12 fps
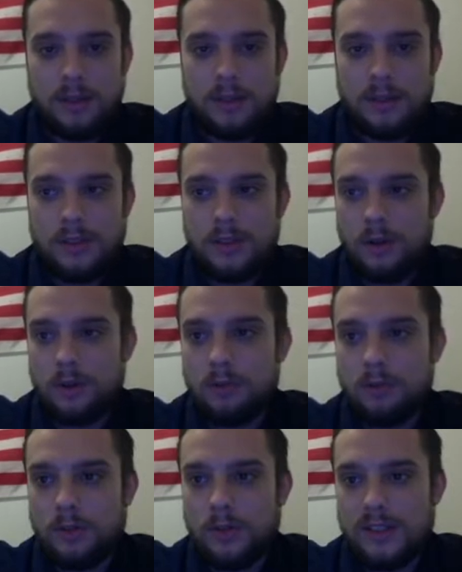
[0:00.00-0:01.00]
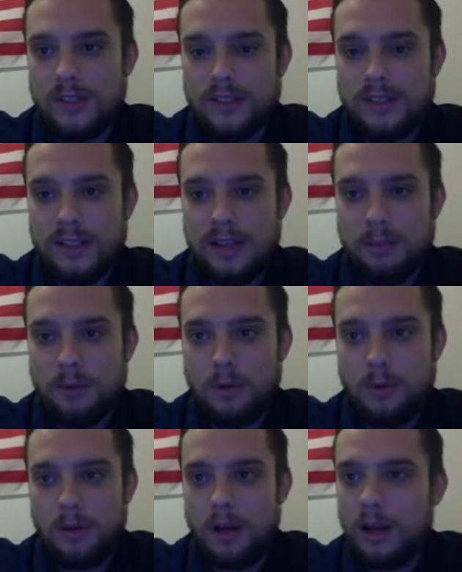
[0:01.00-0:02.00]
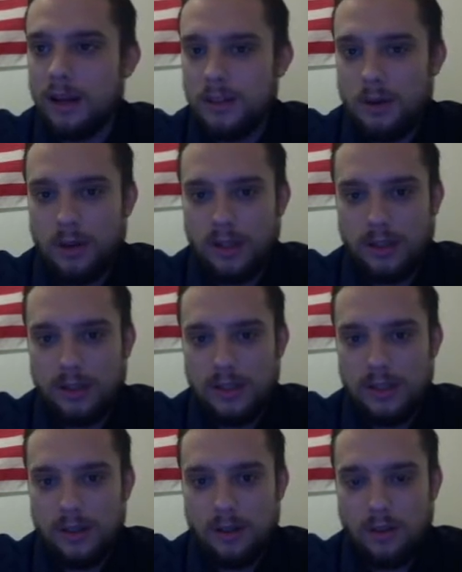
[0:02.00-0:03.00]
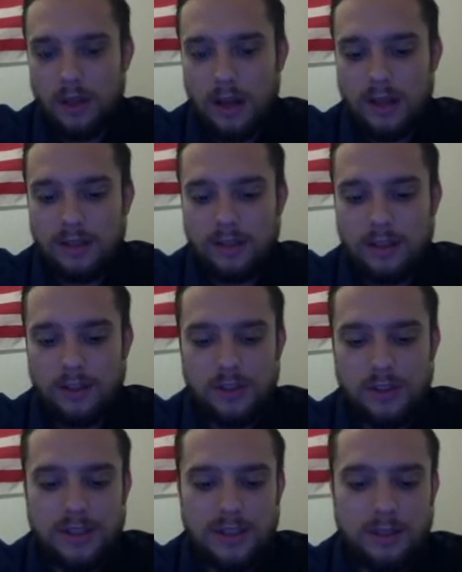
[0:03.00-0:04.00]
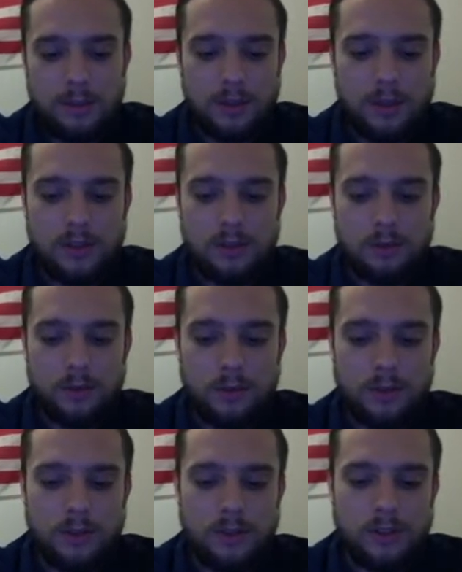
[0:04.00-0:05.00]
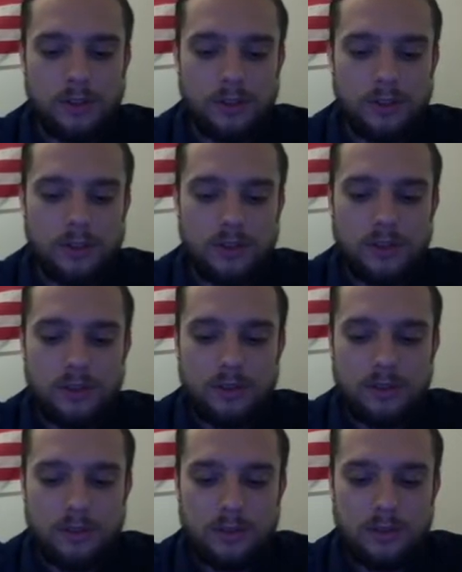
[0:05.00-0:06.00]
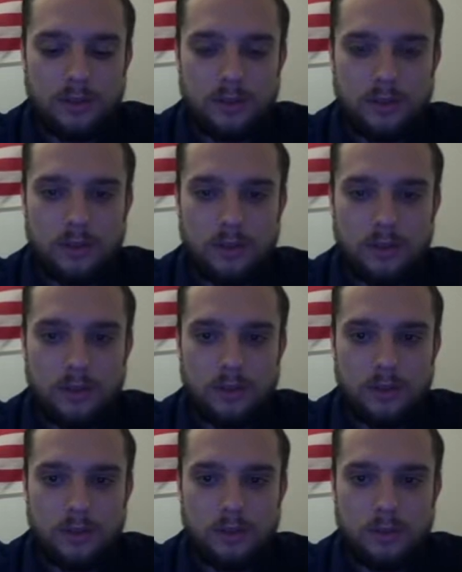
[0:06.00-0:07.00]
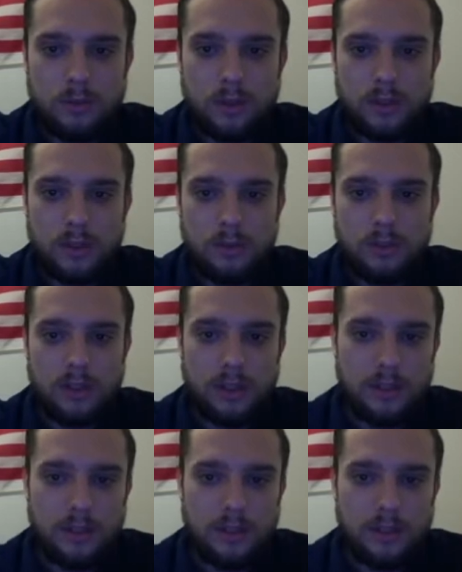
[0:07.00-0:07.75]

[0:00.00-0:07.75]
So for this example, Targeted Leads Online, let's just say we're going to do Realtors 2020.